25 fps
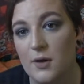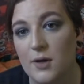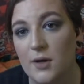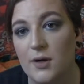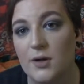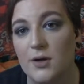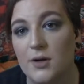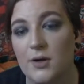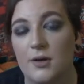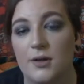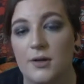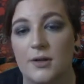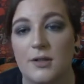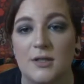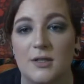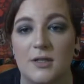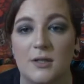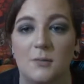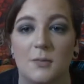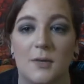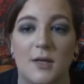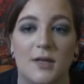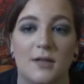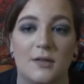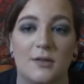
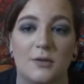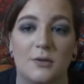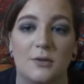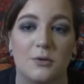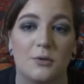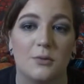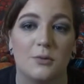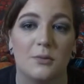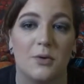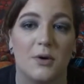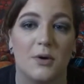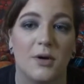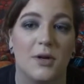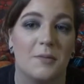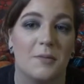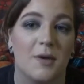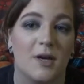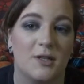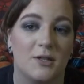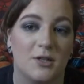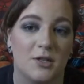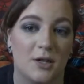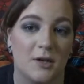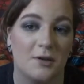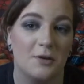encouraging me to bring my
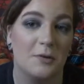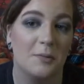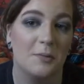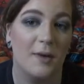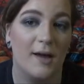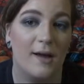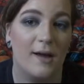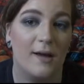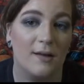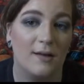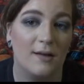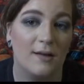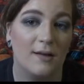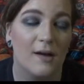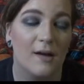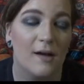channel back,